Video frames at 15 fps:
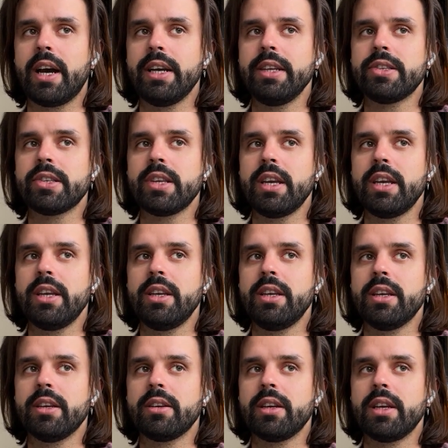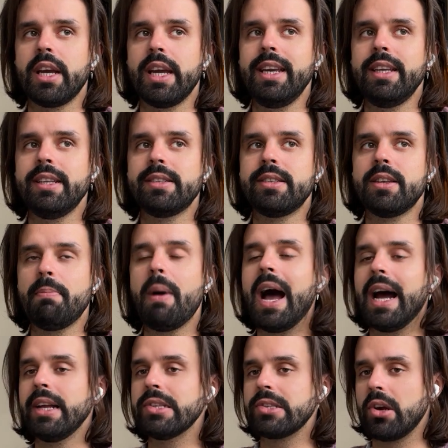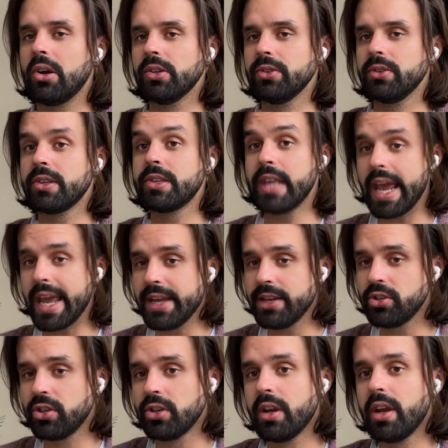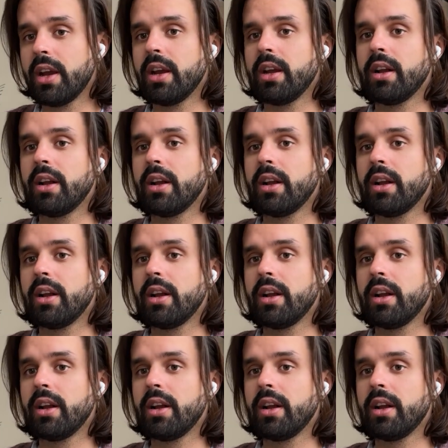I'd say it depends on stage,